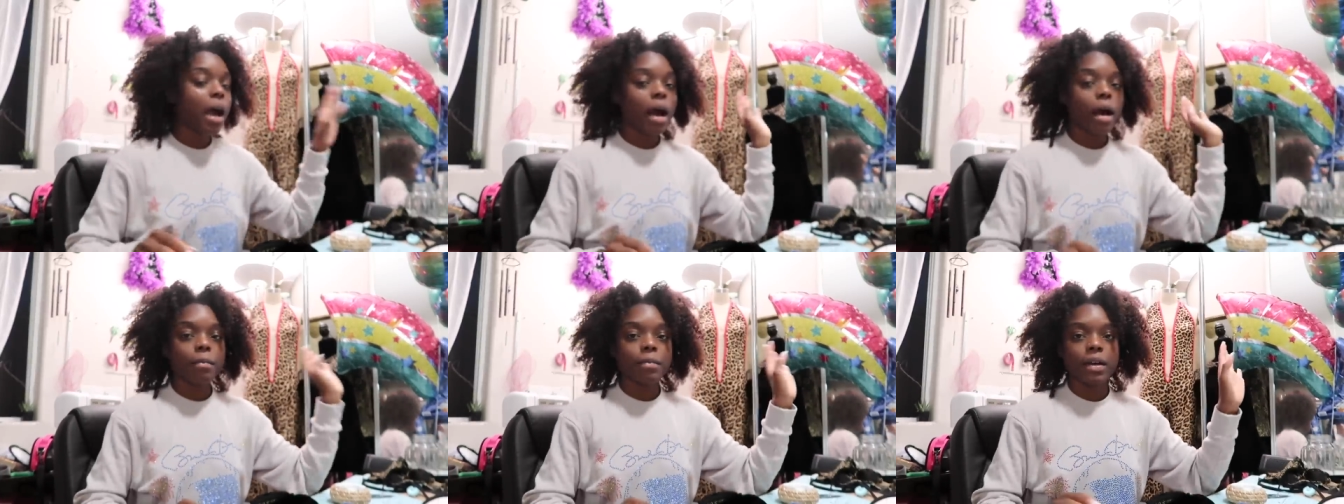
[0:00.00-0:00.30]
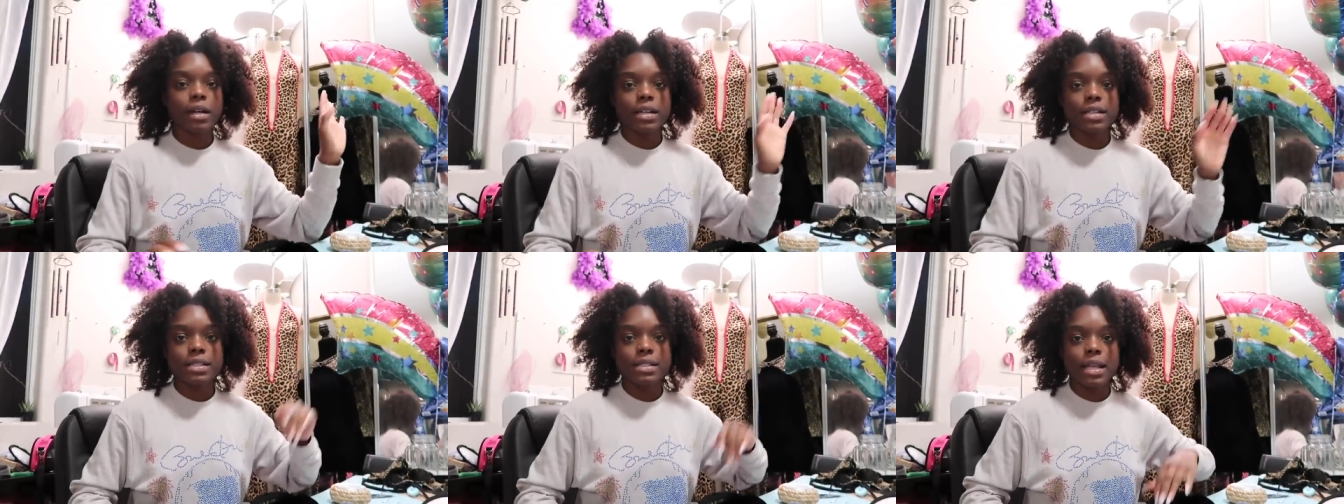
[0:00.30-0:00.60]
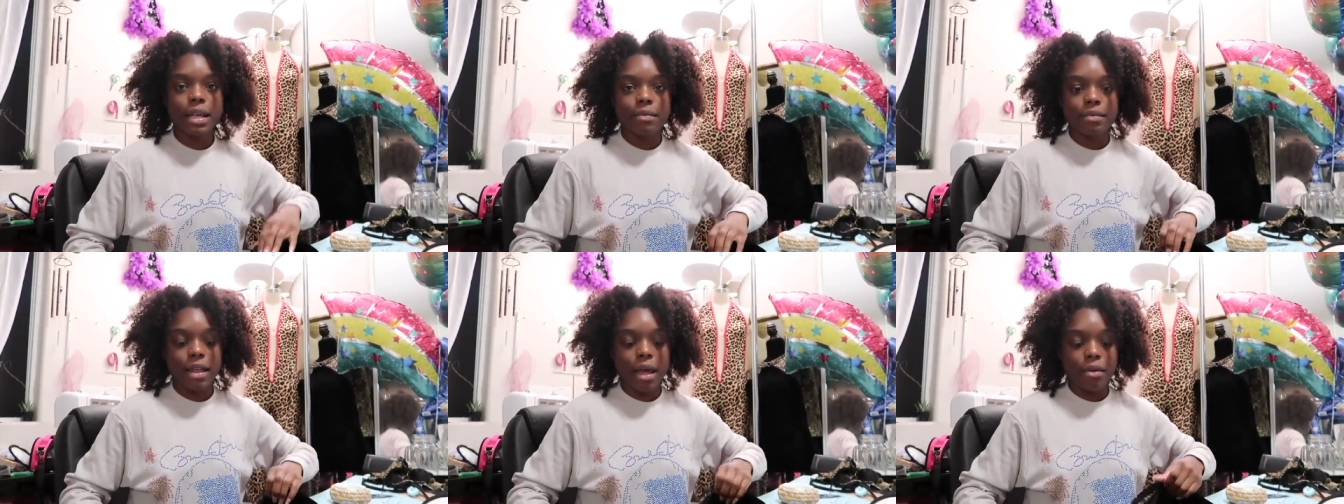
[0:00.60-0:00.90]
I'm going to
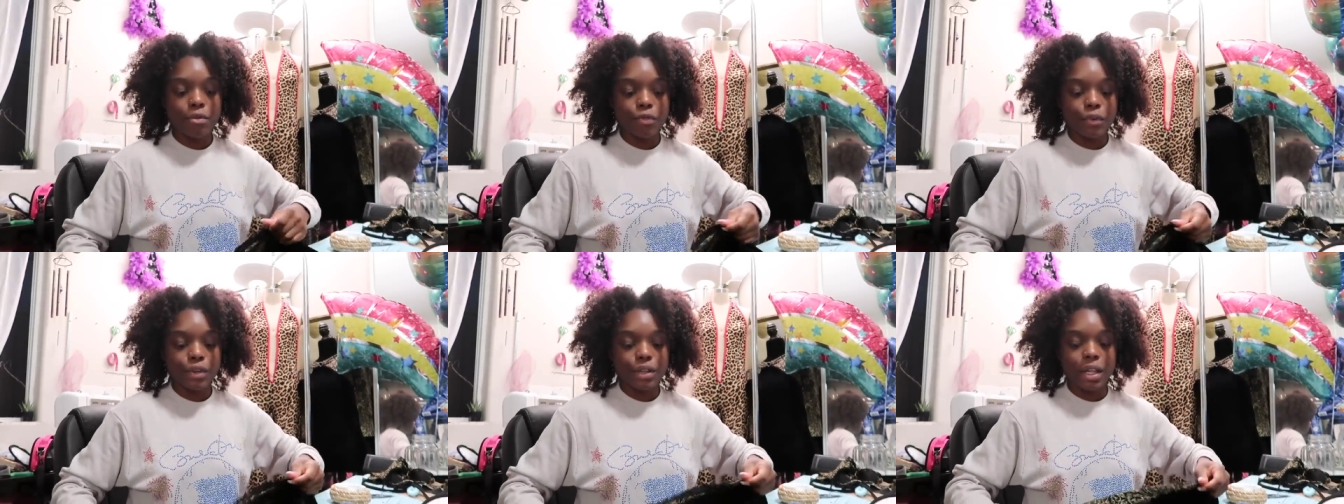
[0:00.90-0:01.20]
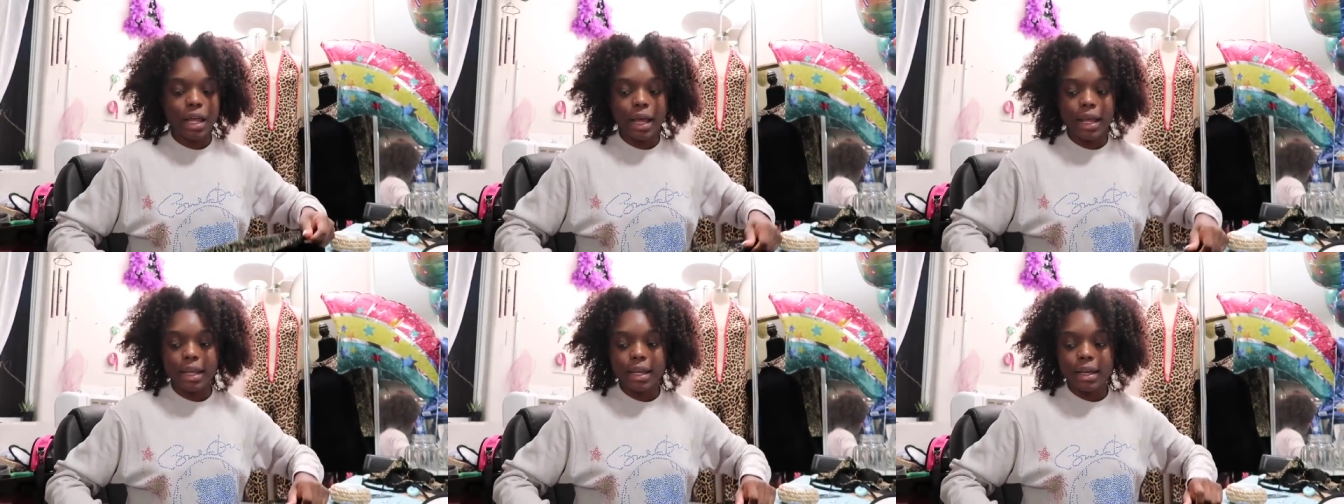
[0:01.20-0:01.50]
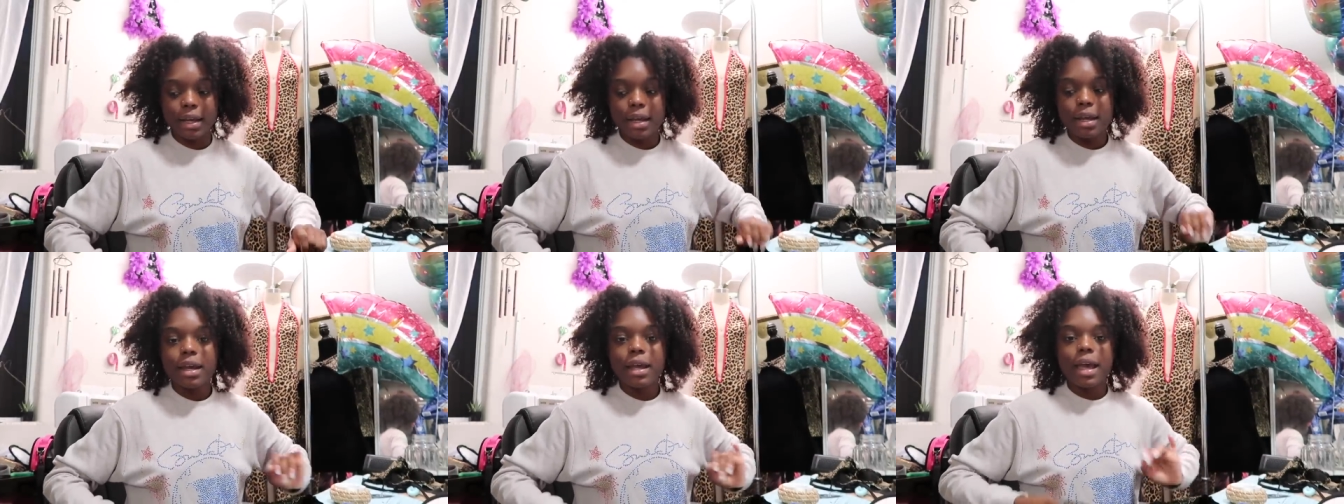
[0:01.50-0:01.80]
save that for
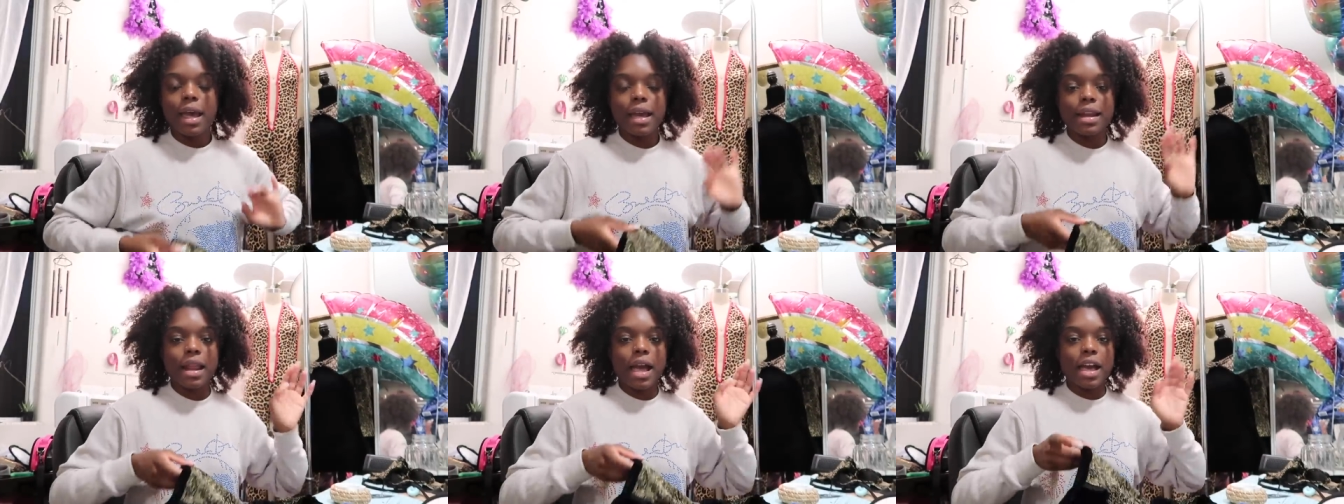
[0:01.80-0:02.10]
like an